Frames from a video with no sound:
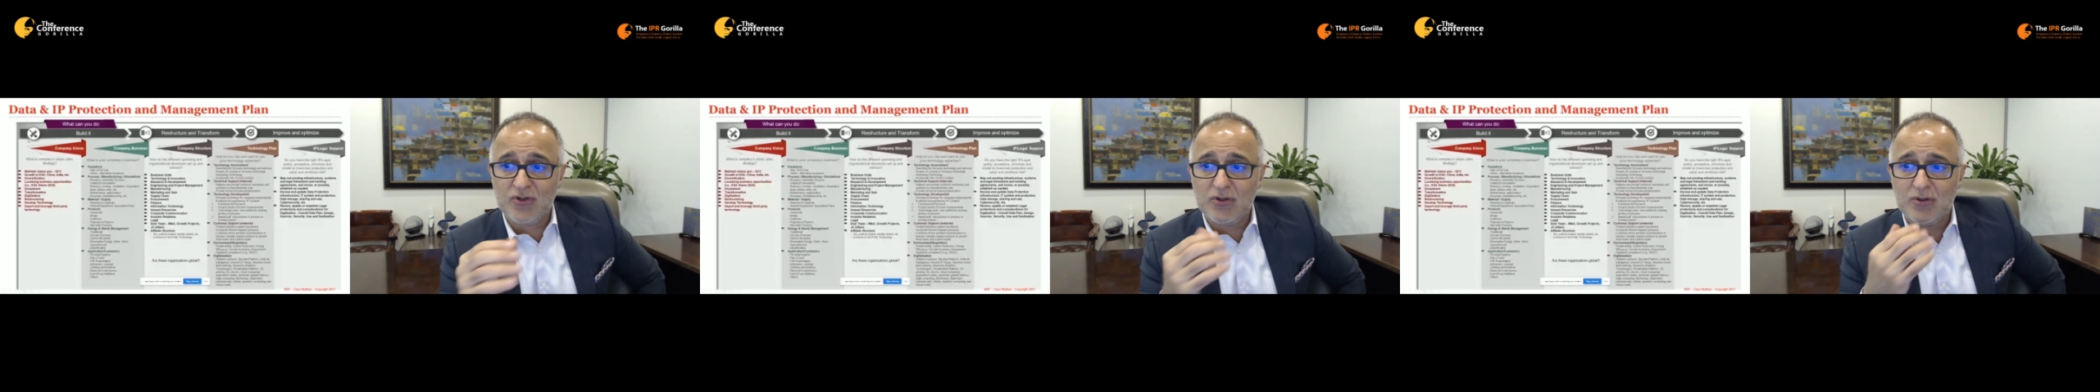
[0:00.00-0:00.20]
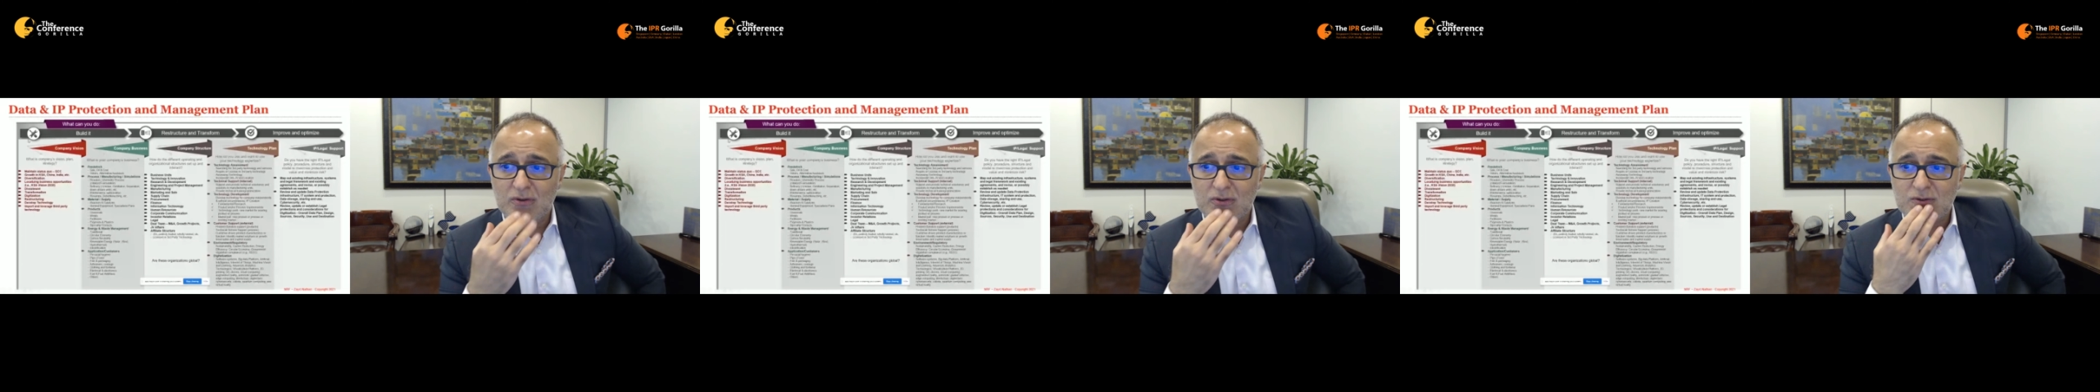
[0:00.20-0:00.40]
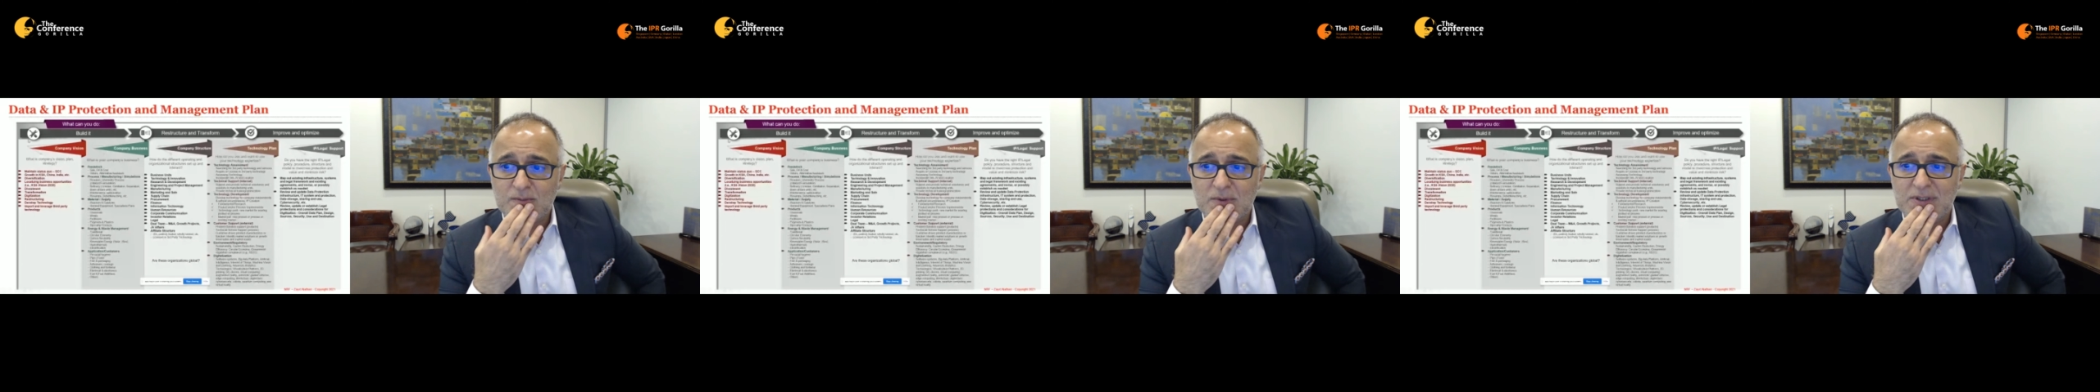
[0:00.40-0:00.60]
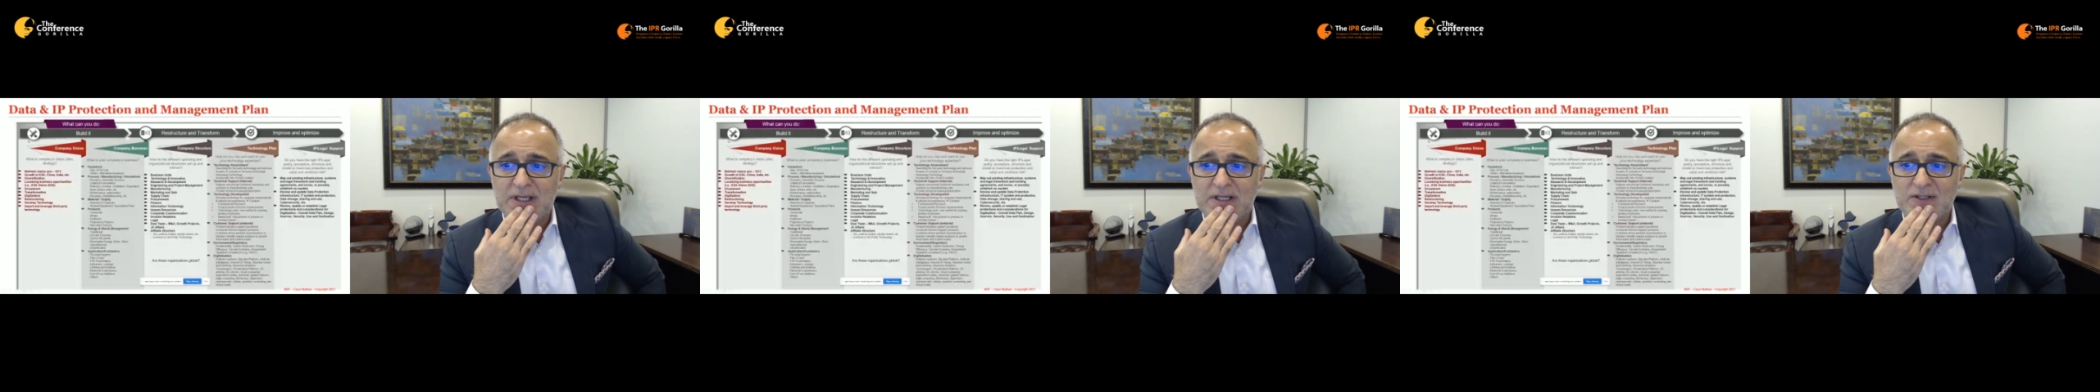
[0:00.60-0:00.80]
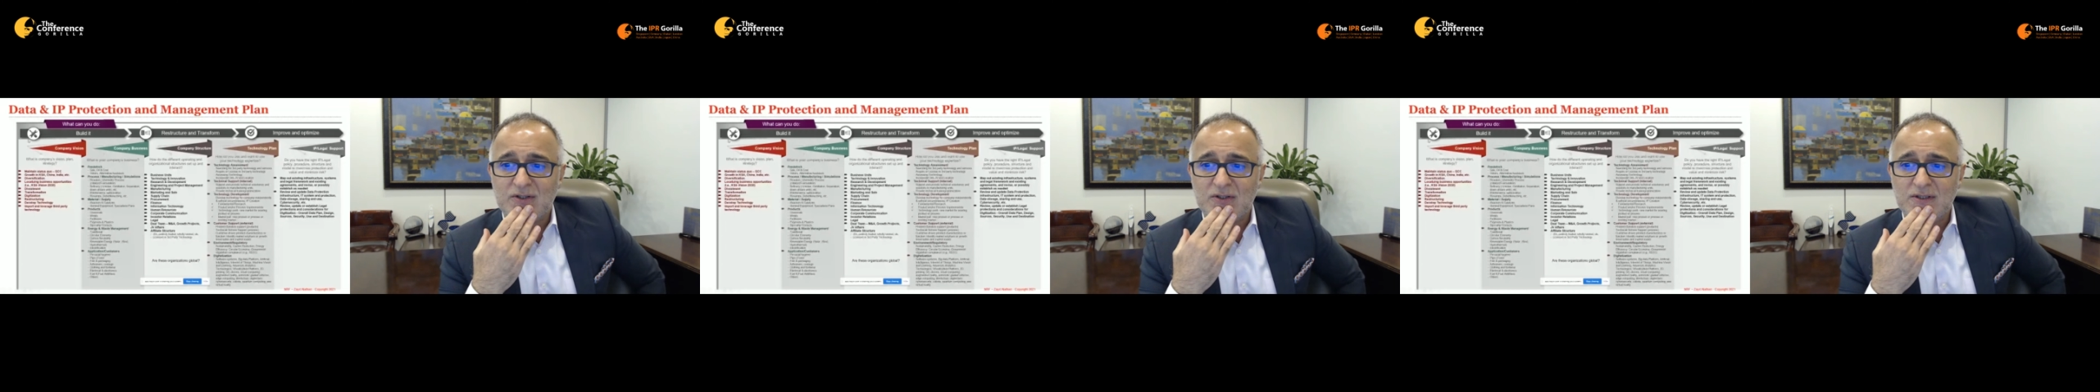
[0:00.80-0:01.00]
those
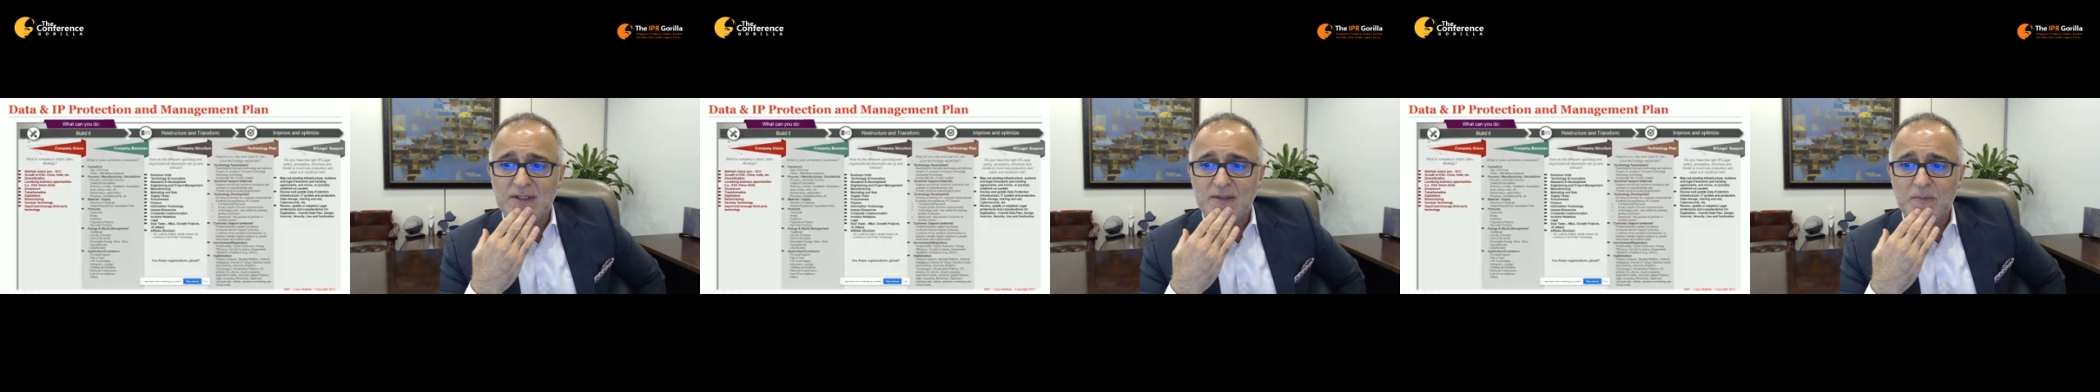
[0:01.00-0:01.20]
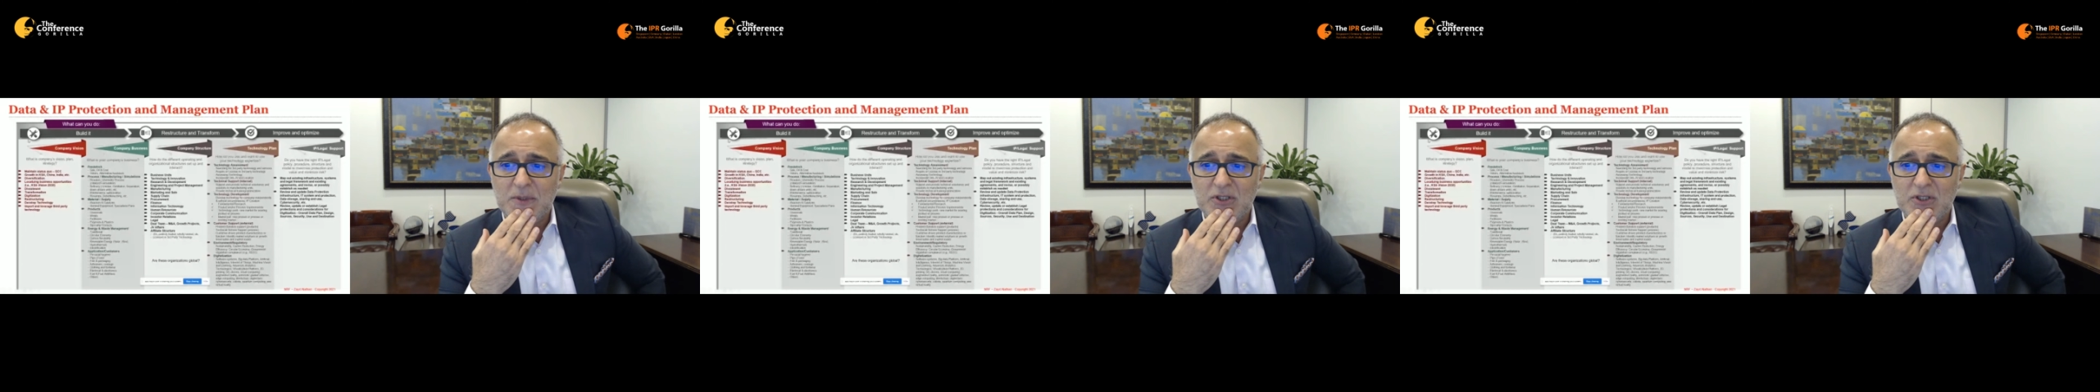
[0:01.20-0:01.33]
protections and